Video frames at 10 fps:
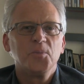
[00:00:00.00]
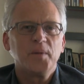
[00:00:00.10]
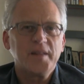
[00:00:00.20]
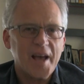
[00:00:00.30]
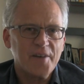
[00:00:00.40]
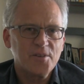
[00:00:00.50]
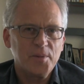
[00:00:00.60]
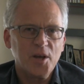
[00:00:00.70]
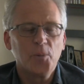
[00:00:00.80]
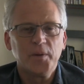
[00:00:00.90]
But they have to
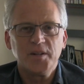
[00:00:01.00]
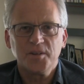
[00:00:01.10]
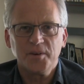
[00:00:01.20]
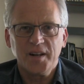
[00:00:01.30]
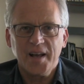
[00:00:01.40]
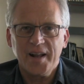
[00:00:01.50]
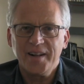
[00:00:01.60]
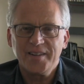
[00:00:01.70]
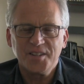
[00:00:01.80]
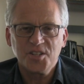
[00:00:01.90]
be open to it and
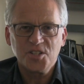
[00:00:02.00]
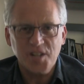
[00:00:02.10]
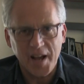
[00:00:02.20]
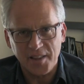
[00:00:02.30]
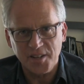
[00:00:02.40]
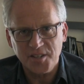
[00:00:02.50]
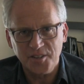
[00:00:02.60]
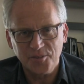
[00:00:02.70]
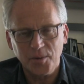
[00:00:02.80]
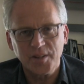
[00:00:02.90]
it
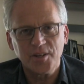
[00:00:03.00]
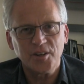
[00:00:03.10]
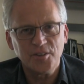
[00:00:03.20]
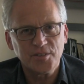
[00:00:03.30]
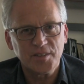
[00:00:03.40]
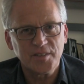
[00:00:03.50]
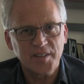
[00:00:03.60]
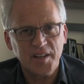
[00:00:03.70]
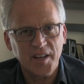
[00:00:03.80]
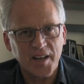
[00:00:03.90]
challenges what they're used to
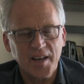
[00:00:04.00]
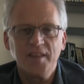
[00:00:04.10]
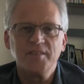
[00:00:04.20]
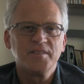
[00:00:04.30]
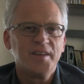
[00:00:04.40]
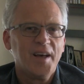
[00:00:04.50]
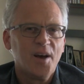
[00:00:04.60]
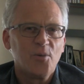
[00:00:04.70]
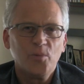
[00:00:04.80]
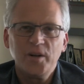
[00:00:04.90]
seeing as
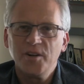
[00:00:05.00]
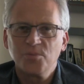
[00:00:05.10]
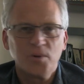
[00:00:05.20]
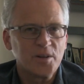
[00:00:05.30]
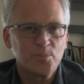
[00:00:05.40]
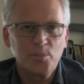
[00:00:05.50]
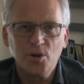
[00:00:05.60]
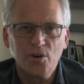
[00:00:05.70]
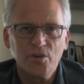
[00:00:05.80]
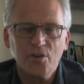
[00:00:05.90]
we just want
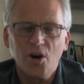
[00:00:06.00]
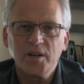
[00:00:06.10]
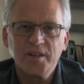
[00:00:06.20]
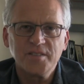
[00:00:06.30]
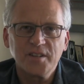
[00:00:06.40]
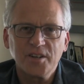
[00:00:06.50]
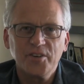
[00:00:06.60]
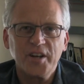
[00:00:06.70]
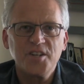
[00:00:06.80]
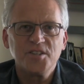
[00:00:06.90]
pure artistic
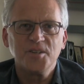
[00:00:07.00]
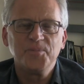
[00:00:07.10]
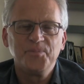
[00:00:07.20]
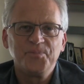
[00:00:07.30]
creation.